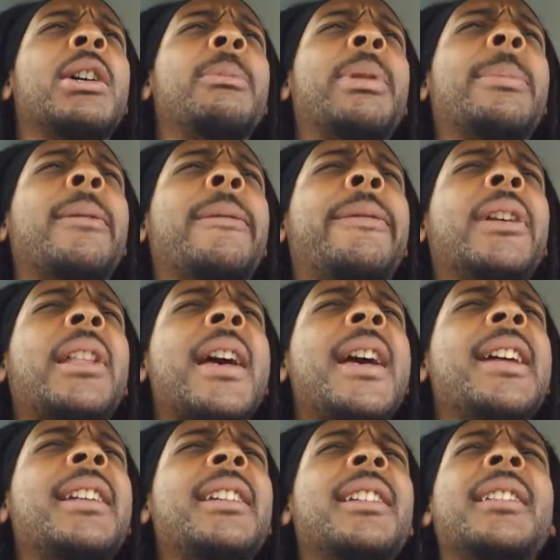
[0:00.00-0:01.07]
People feel
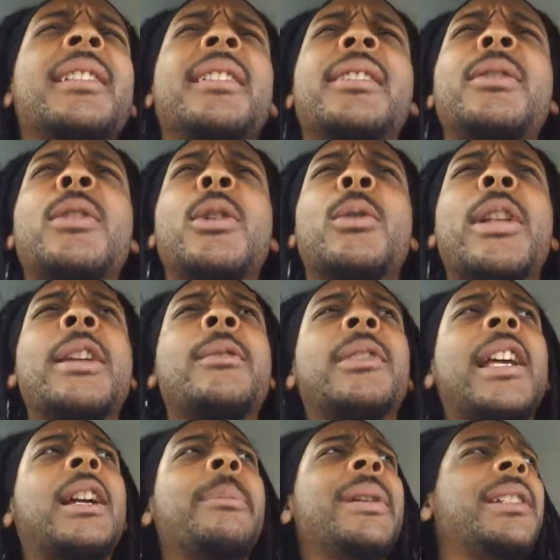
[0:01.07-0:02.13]
like,
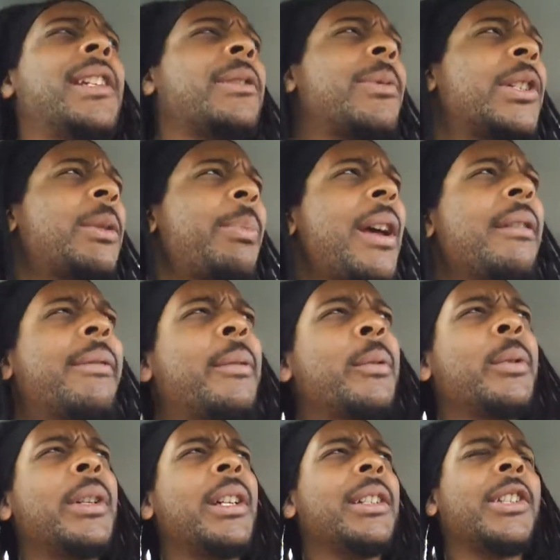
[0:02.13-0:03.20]
they could be
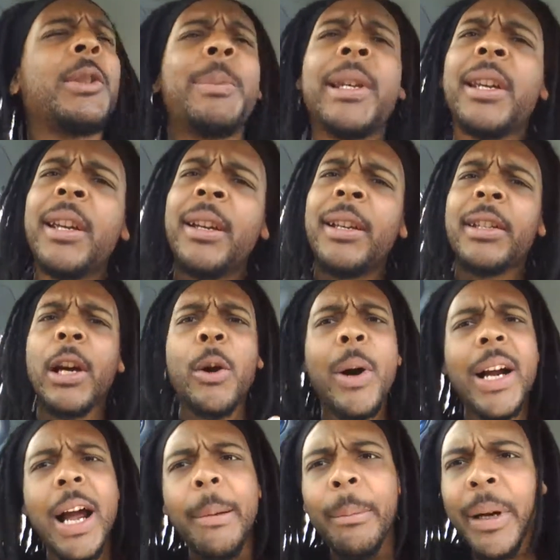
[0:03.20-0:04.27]
disrespectful just because, oh,
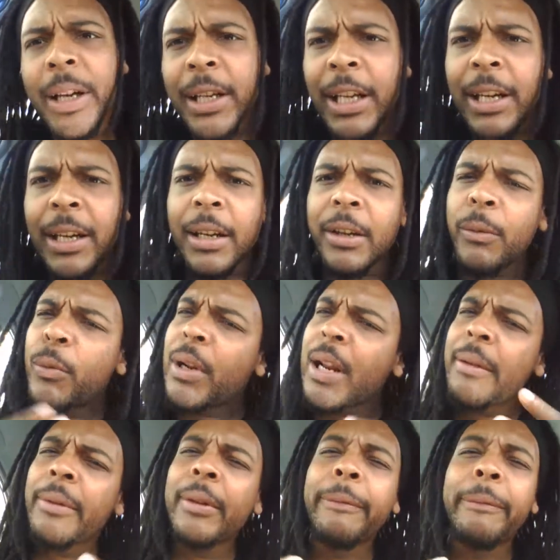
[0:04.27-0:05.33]
I got money and whatever.